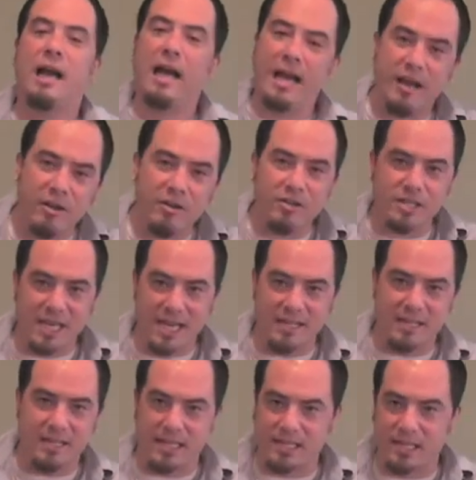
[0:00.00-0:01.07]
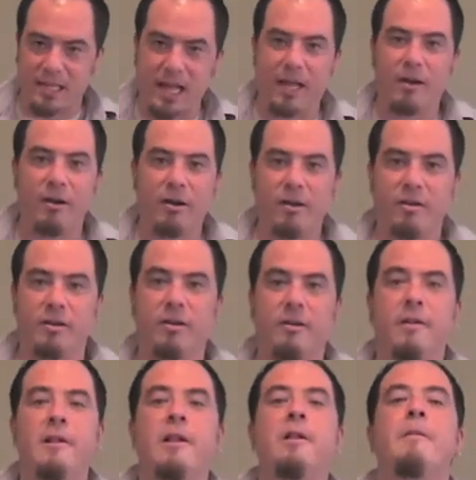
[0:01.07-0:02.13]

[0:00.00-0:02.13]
I understand that that's a lot harder,